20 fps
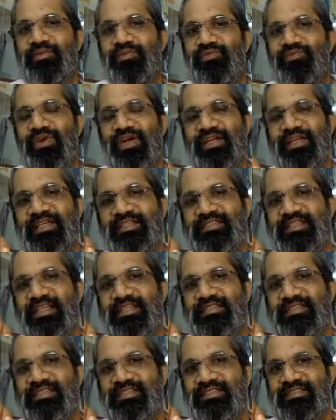what he
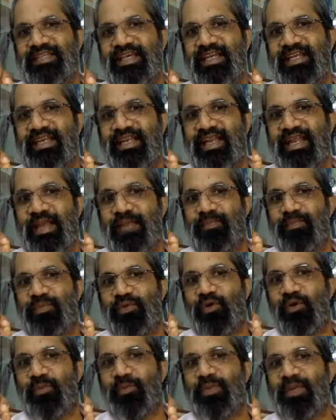says is that a
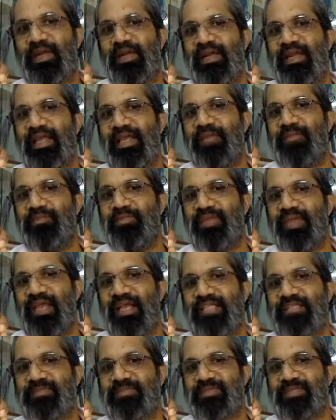proper name
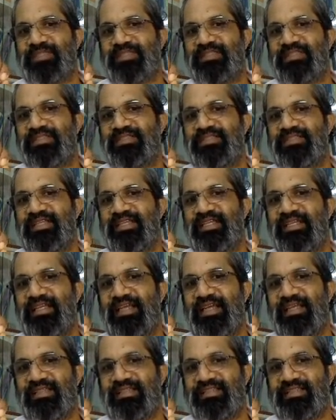expresses
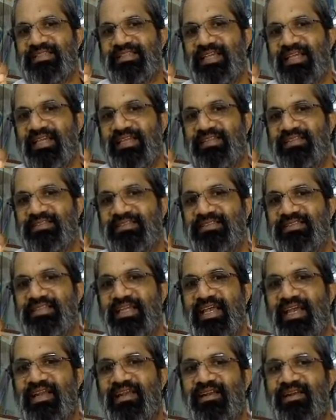a sense
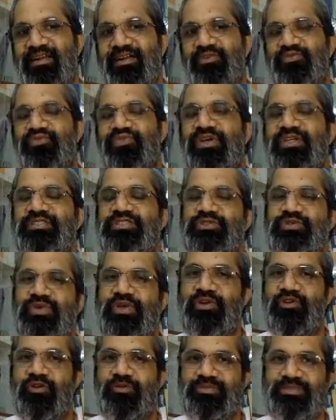and refers to
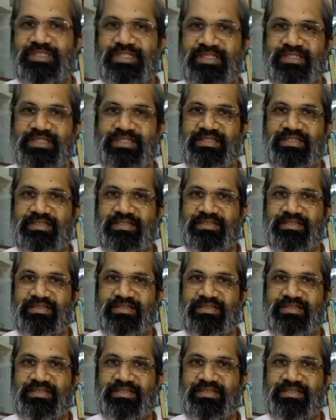an object.